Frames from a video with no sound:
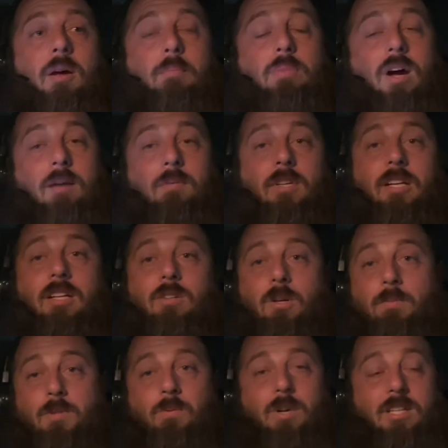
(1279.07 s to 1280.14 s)
Probably going to go
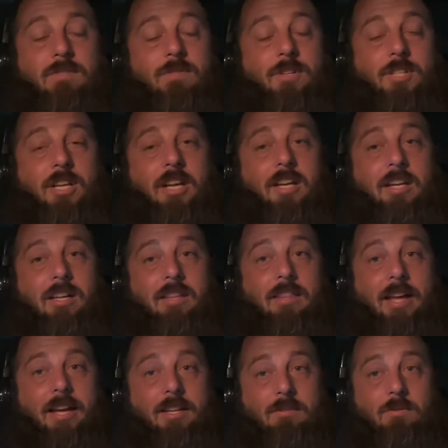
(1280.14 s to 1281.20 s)
up to West Virginia.
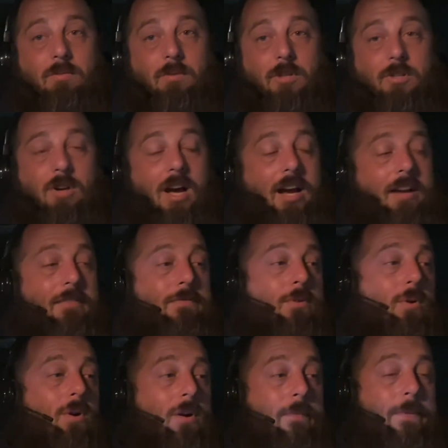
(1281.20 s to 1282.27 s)
That is what we're trying
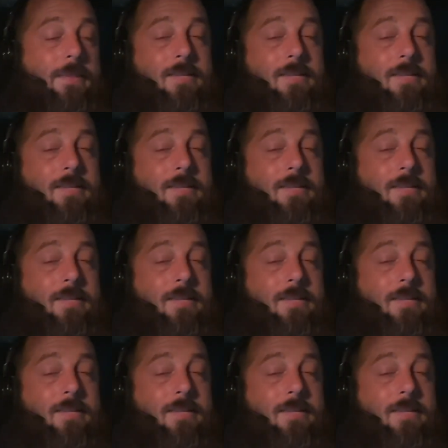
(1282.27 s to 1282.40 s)
for.